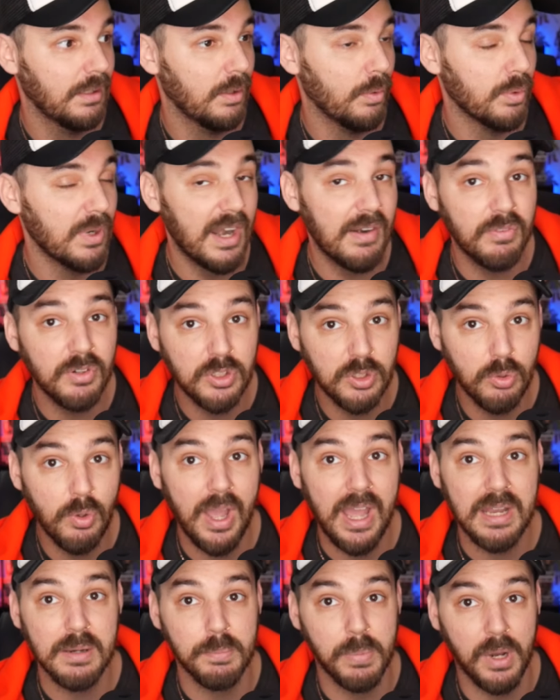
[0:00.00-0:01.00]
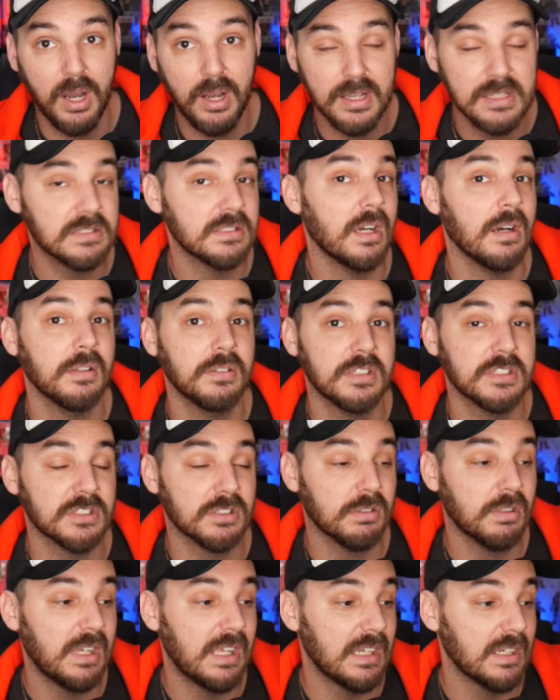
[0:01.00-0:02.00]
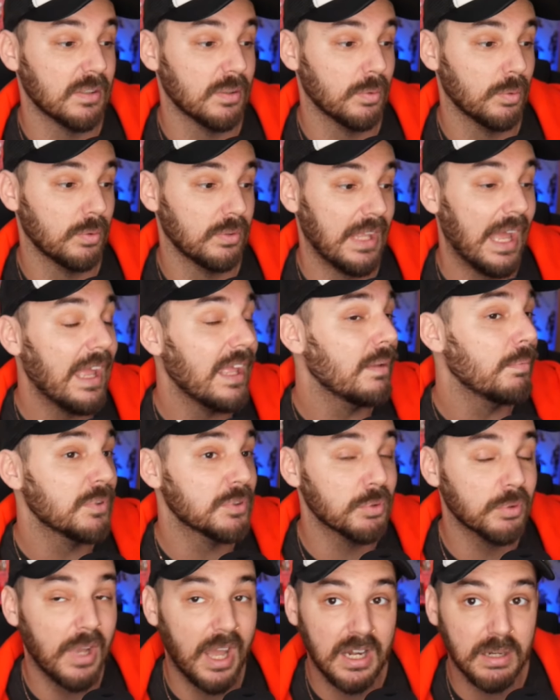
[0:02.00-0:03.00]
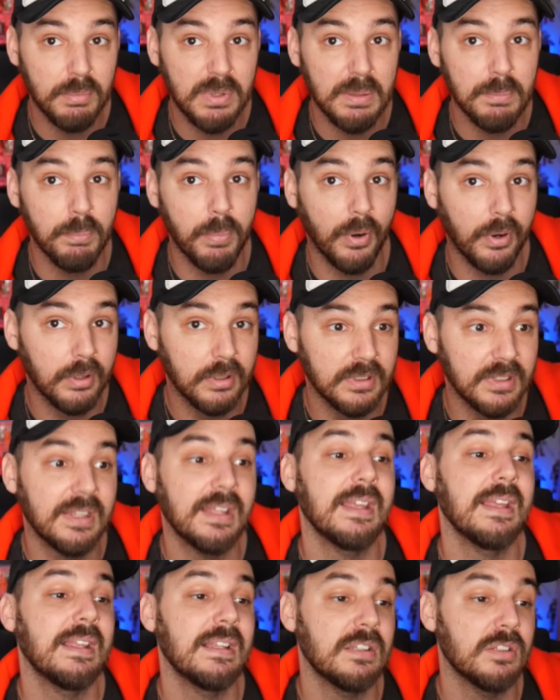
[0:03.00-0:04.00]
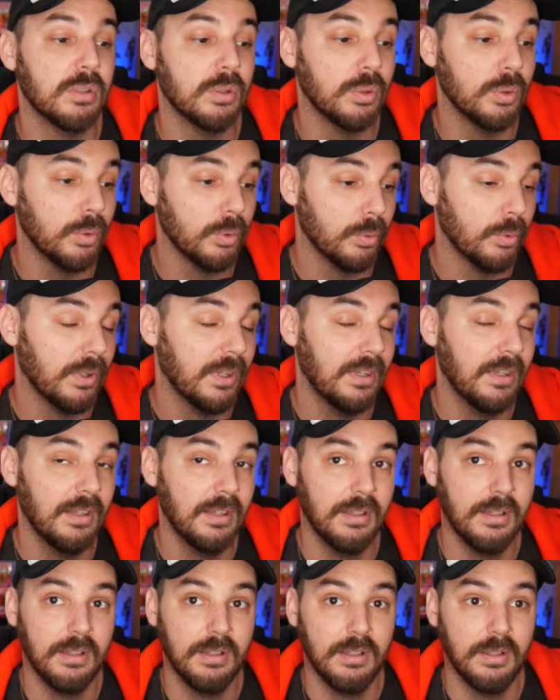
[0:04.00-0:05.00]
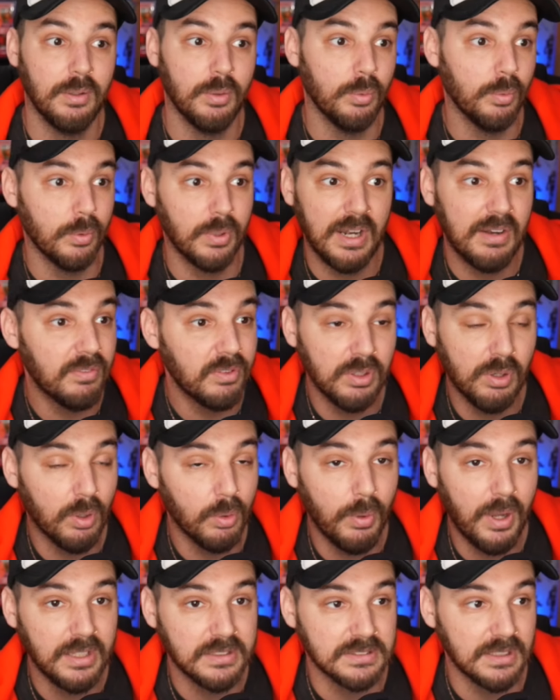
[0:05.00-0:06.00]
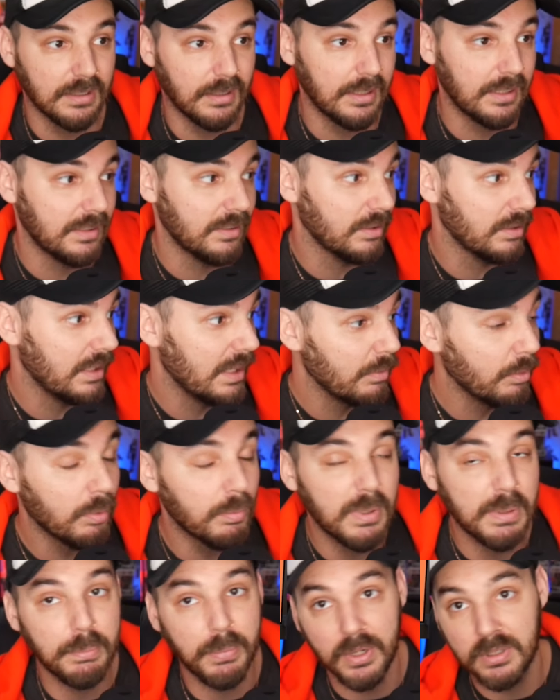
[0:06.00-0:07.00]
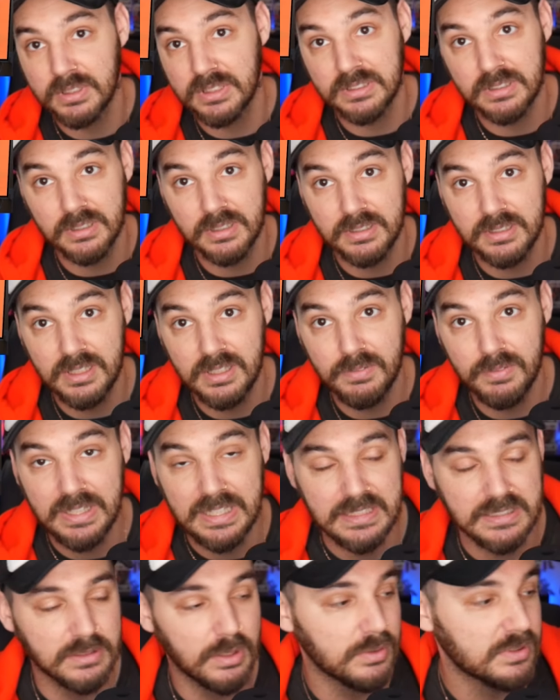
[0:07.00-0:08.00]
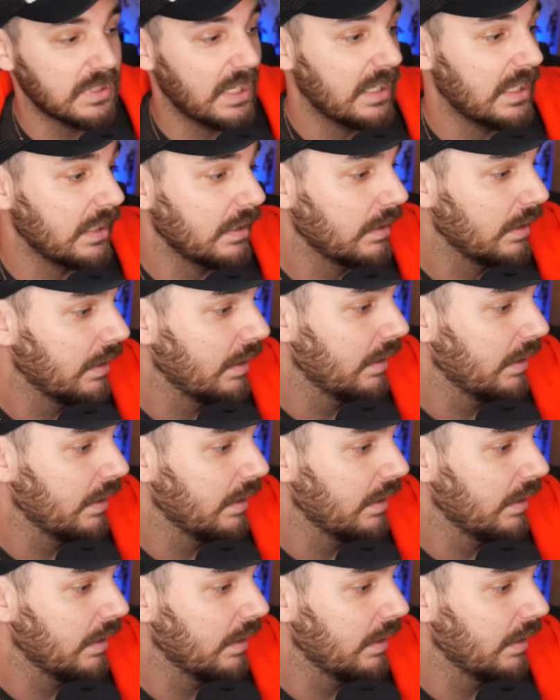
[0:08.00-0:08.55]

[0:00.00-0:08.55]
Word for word: whatever you had paused on the screen, that image will kind of be burned into whatever you're watching. Like, it will be burned into the TV. So say